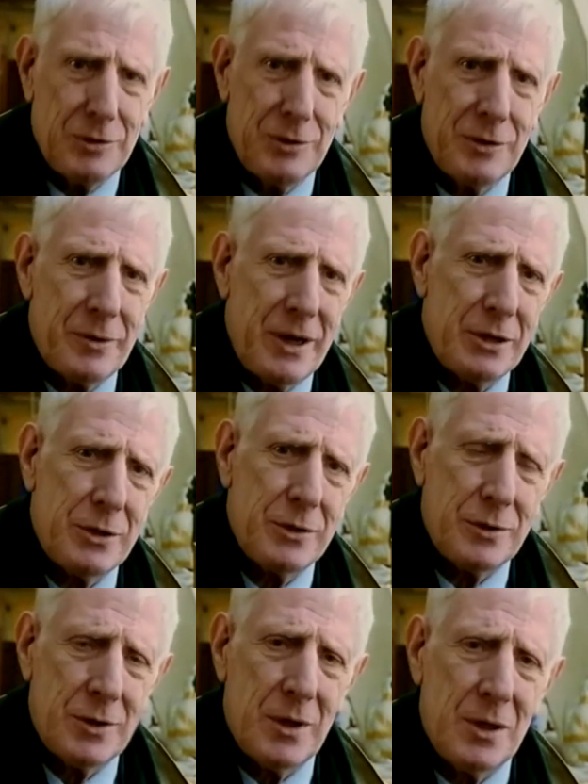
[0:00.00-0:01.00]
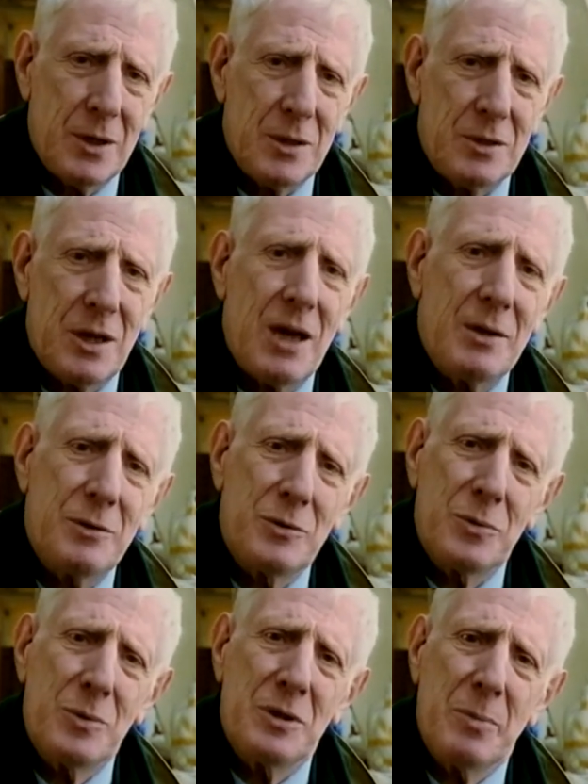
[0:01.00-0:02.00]
considerations,
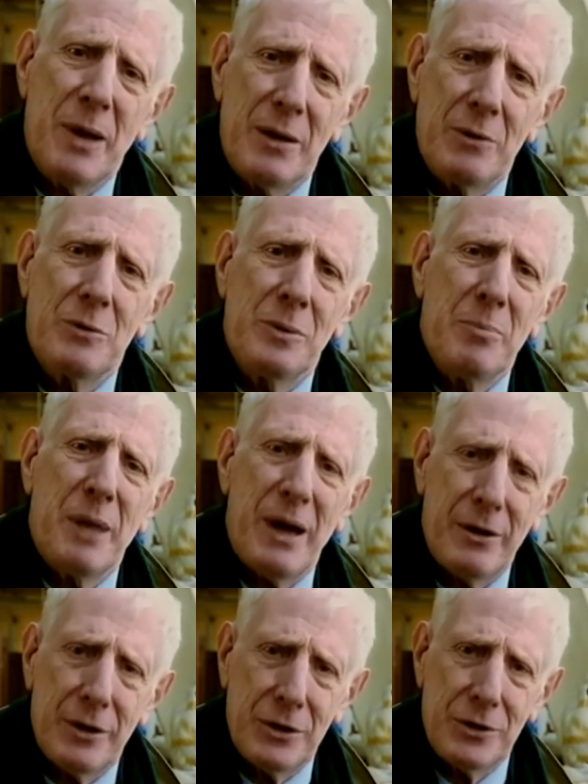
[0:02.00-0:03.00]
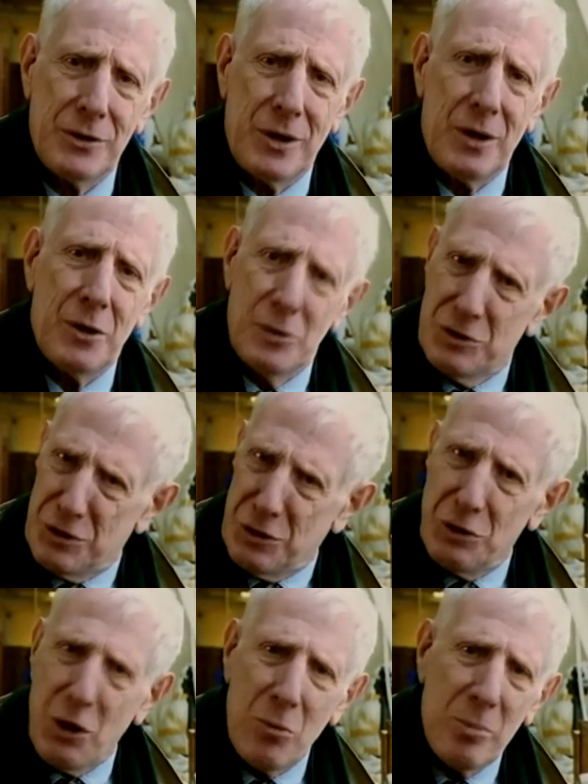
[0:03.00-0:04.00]
science was about to embarrass
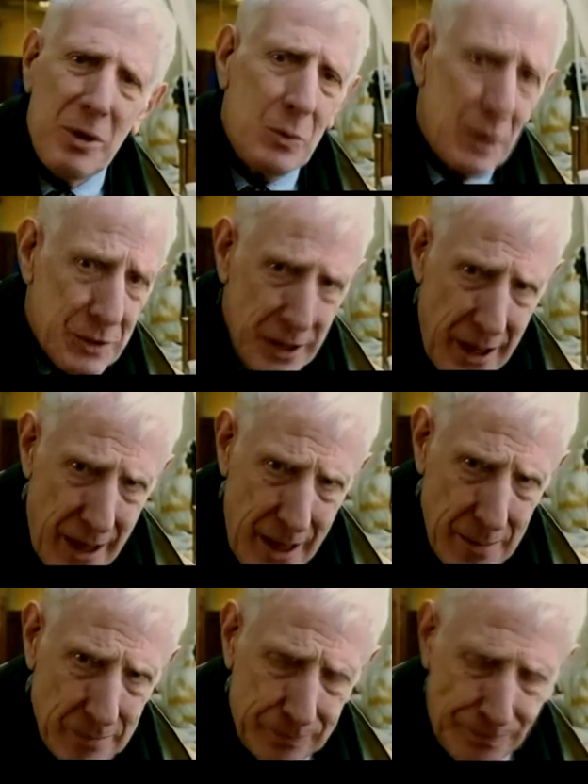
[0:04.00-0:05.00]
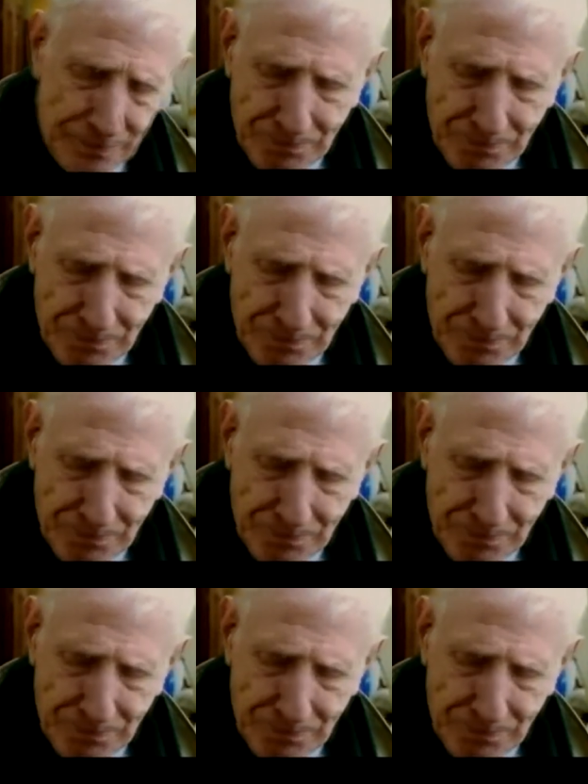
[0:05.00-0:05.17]
Christian dogma once again.